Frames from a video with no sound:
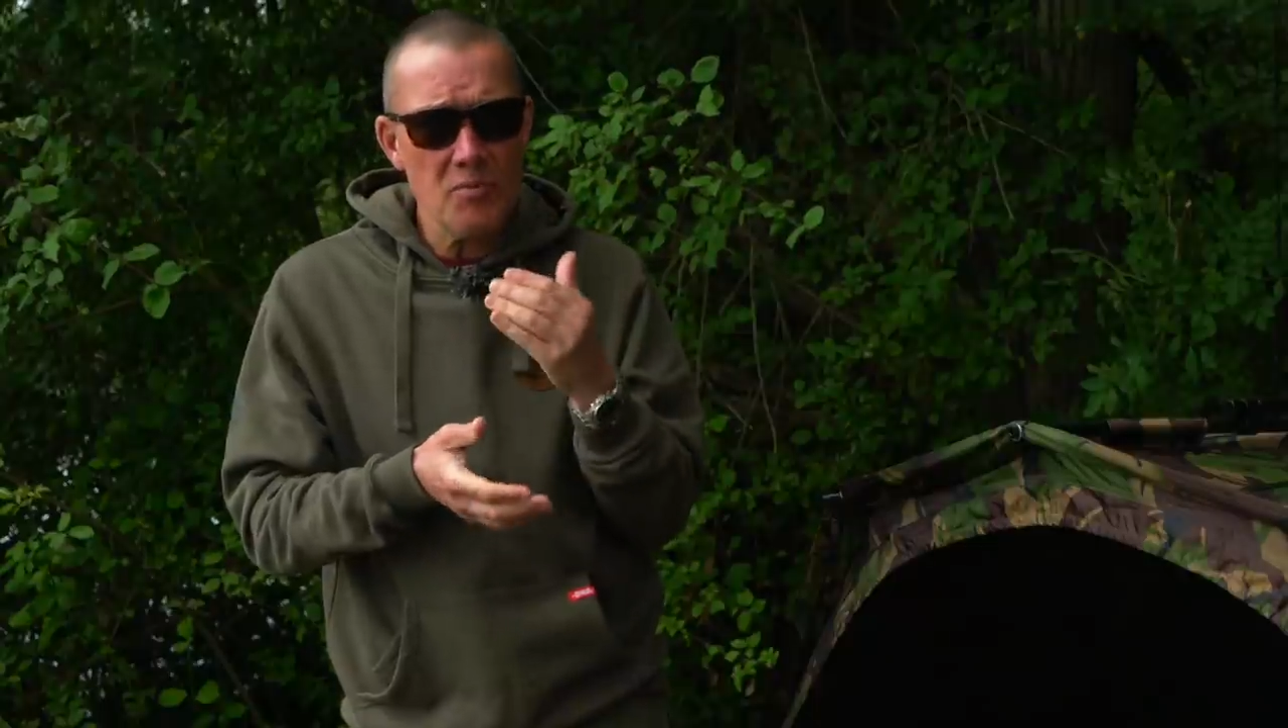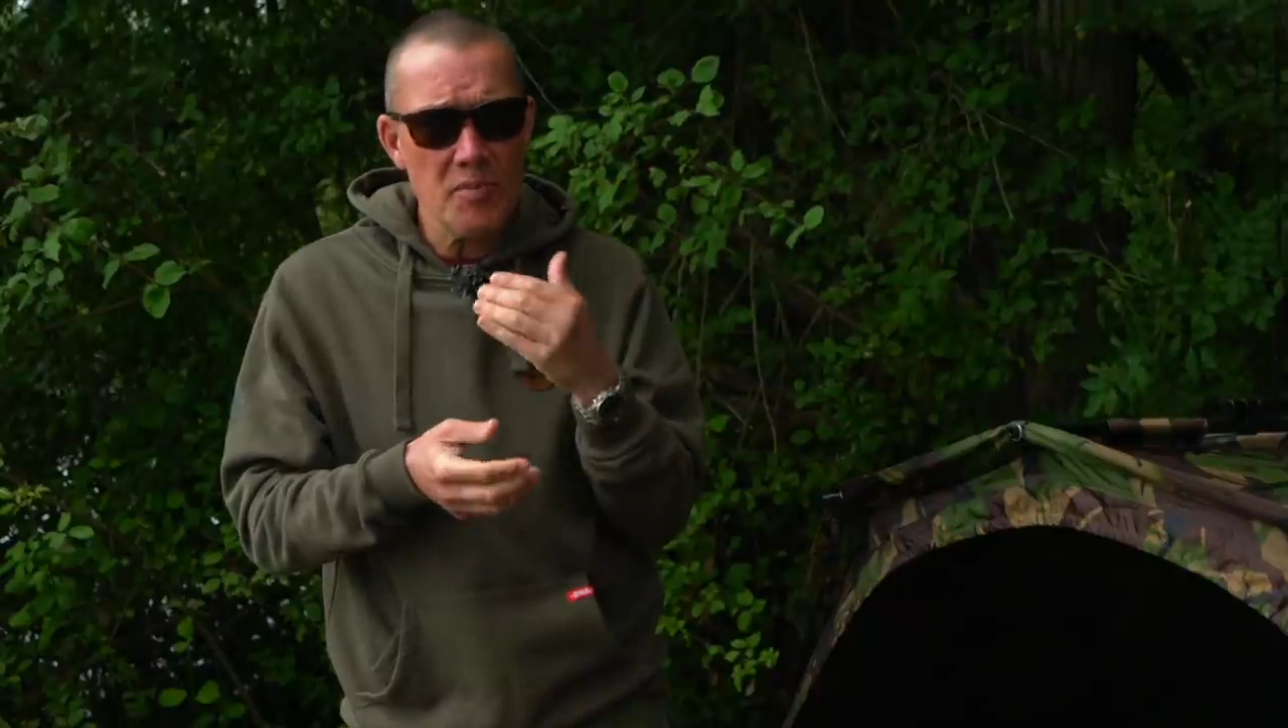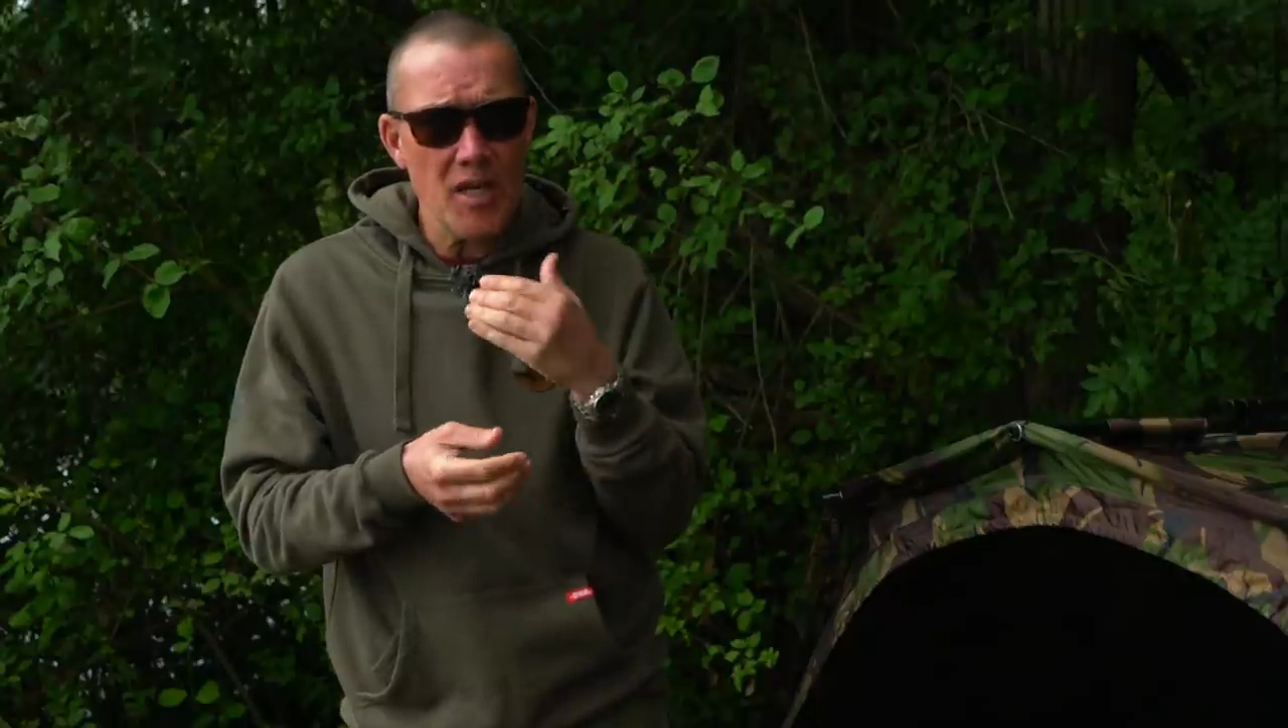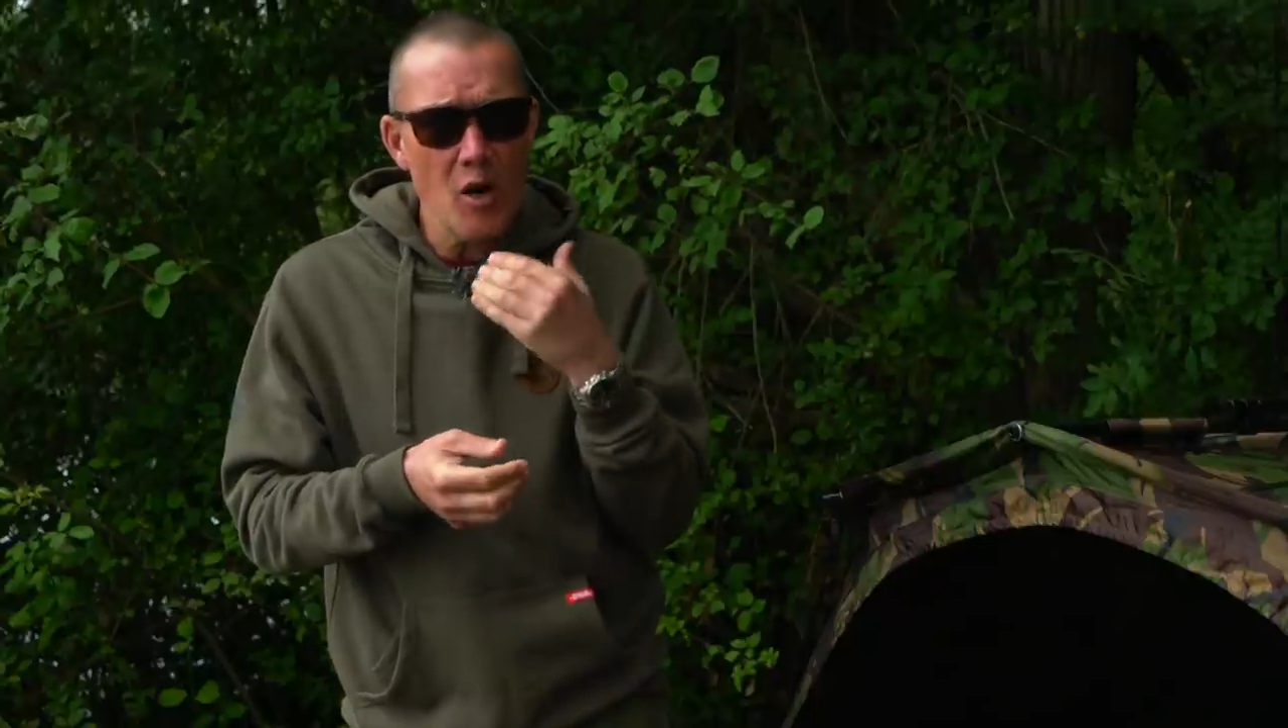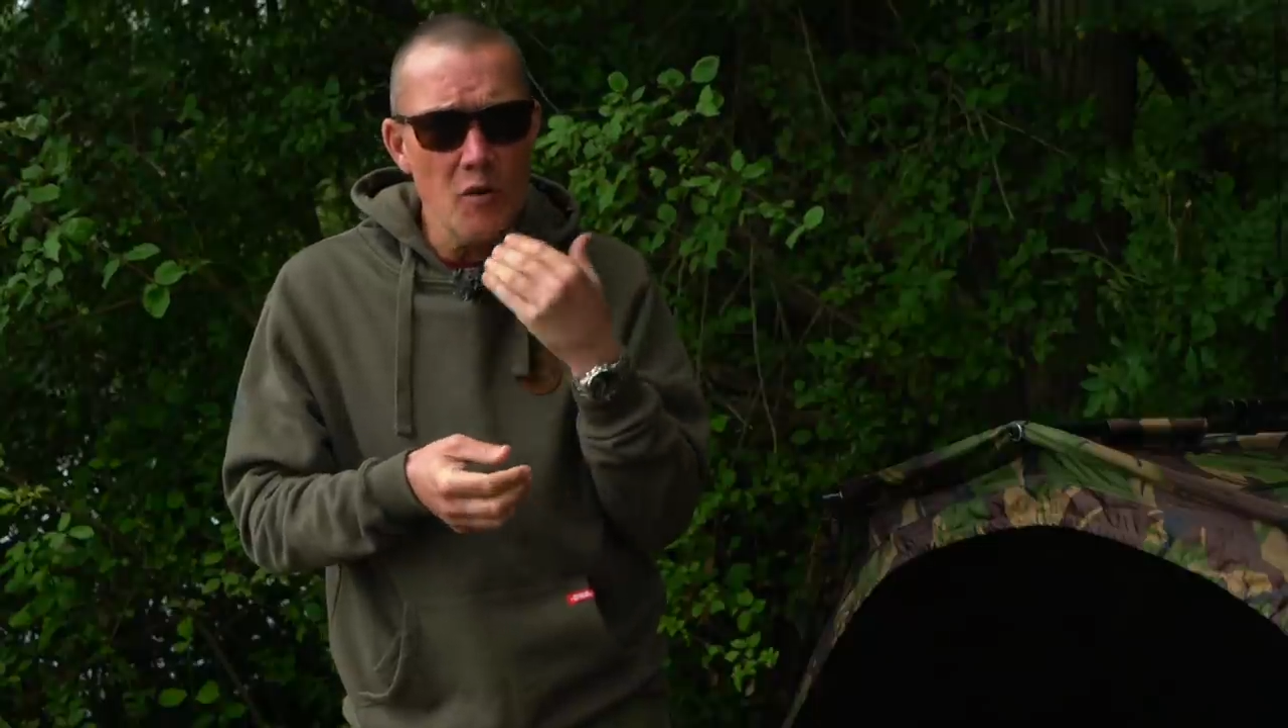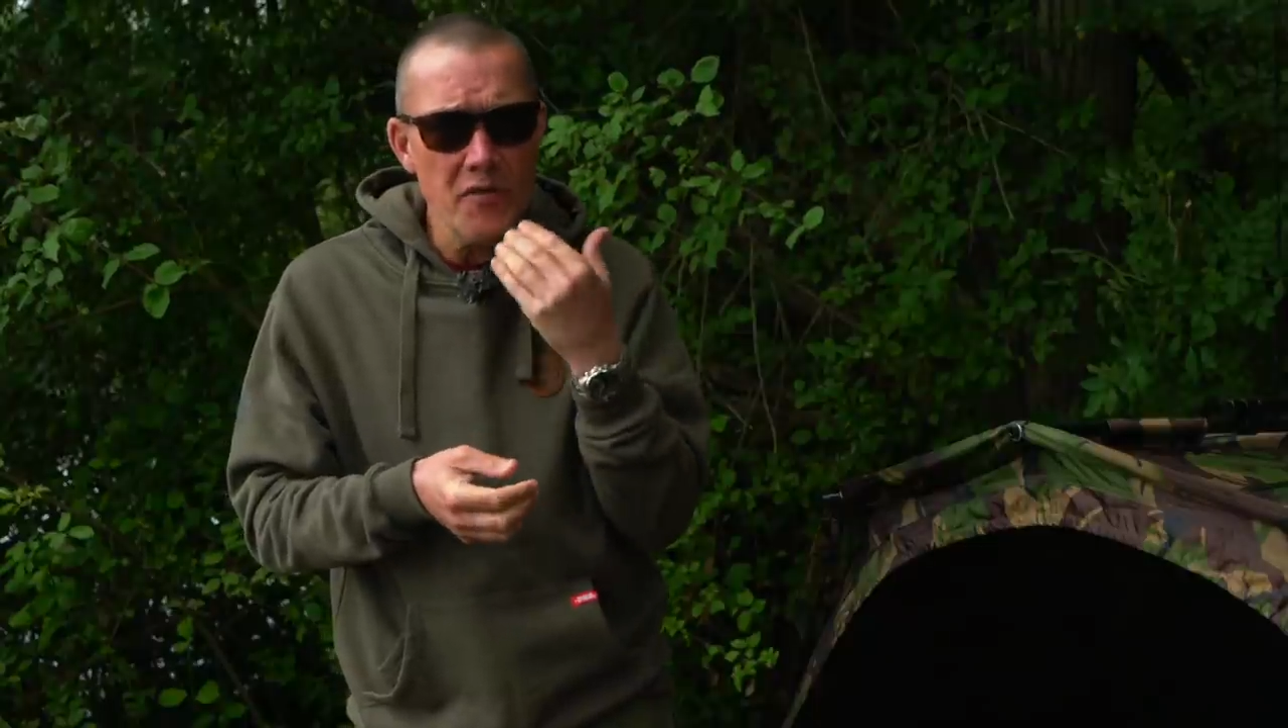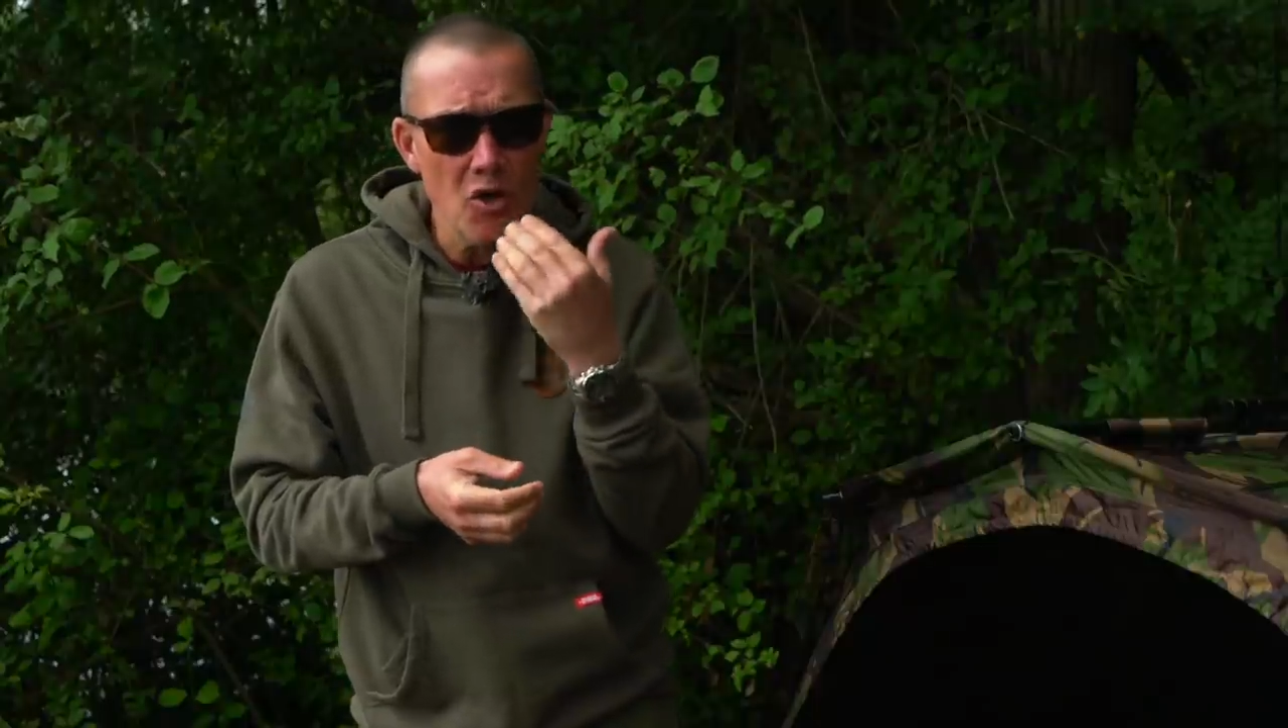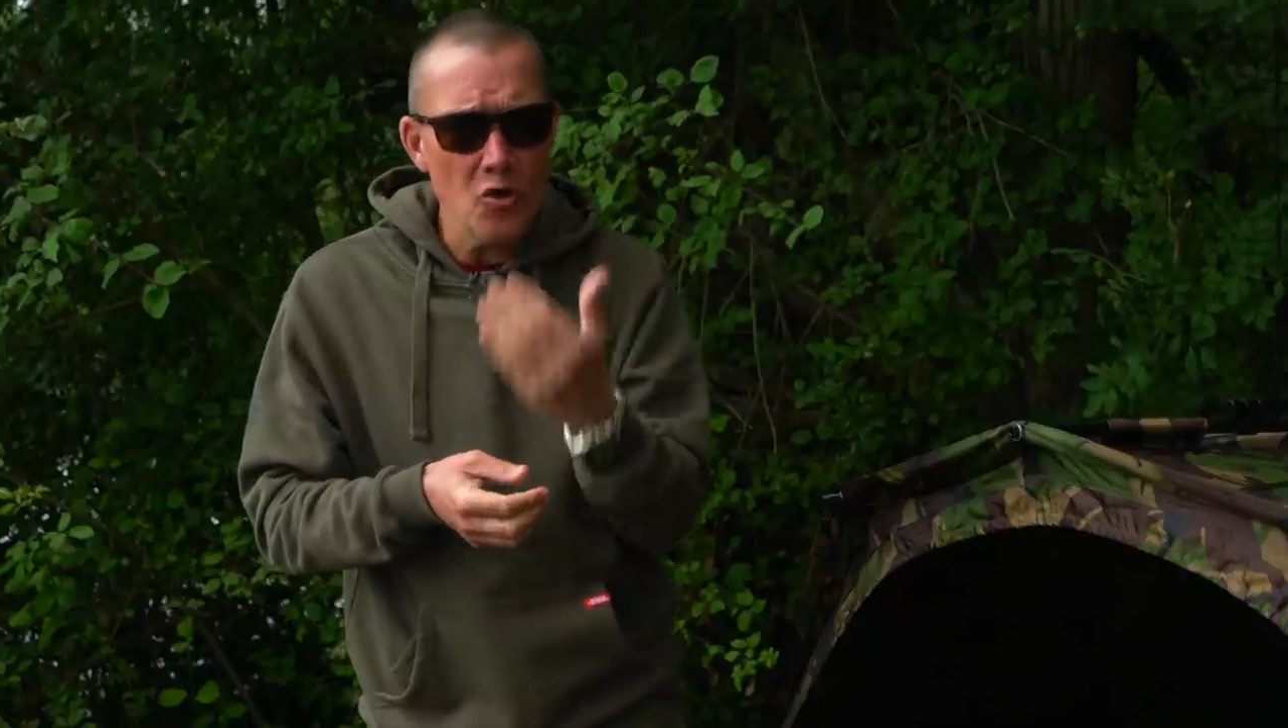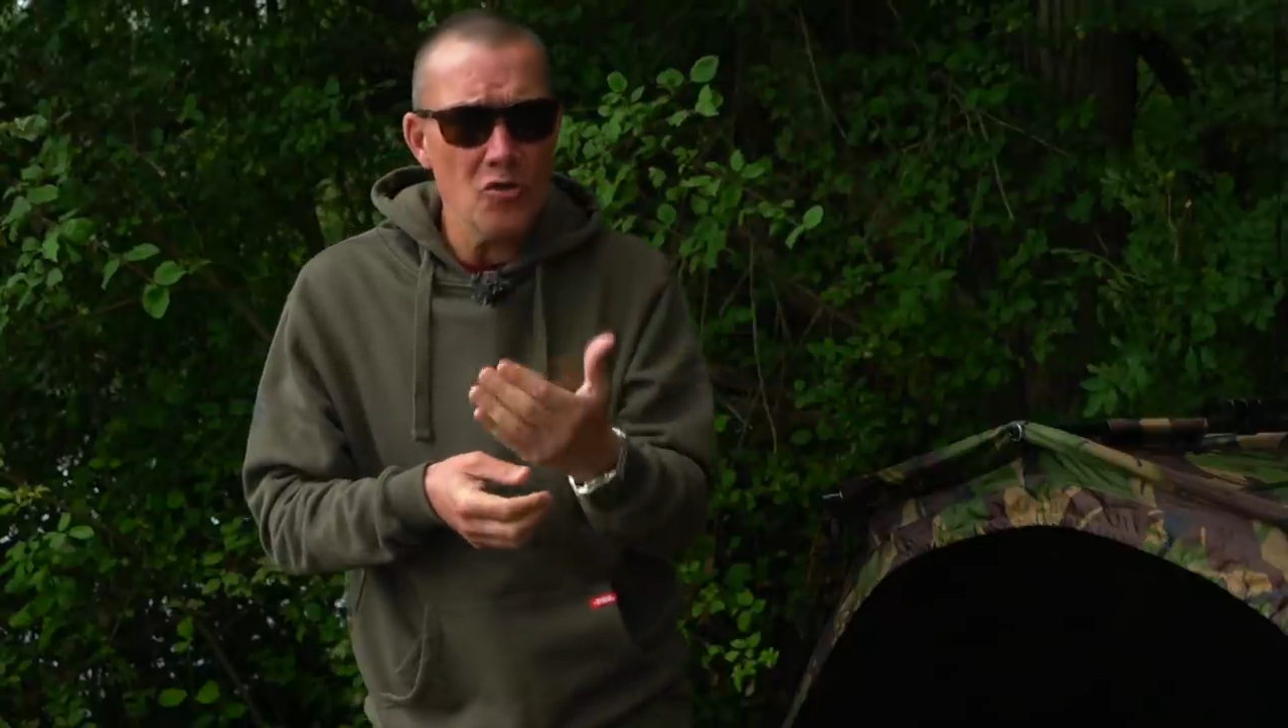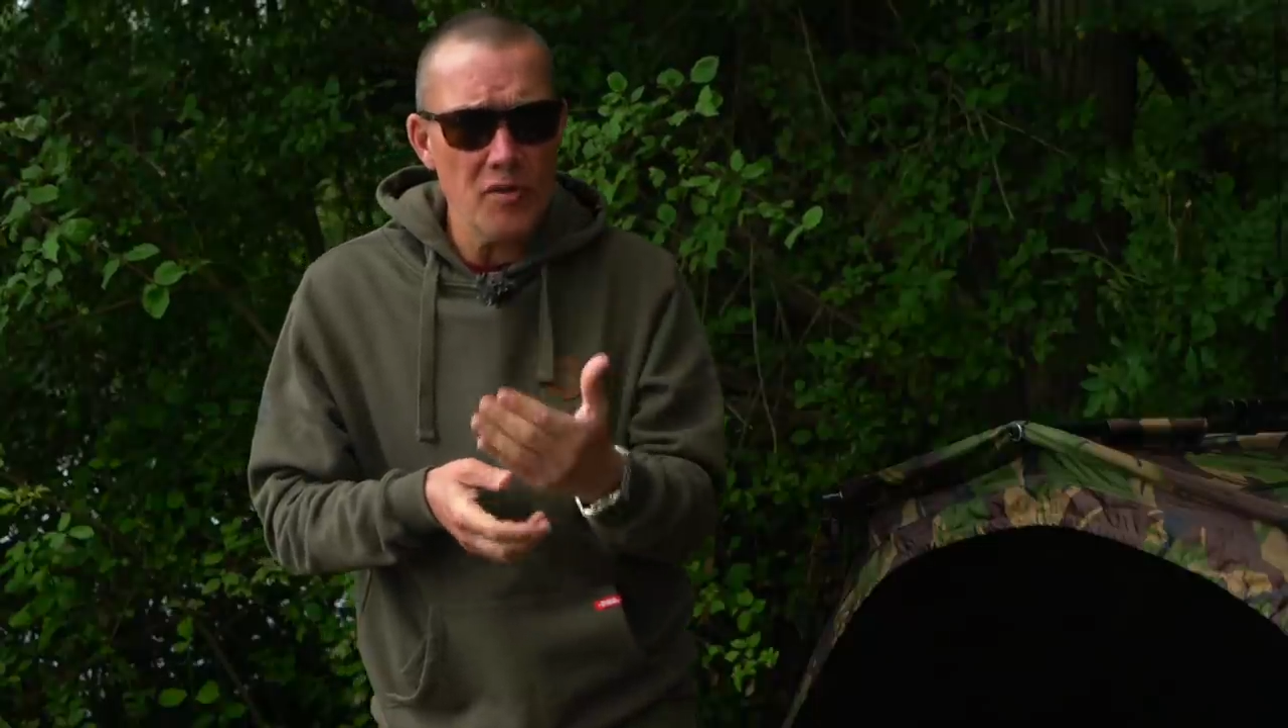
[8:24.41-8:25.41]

be overgunned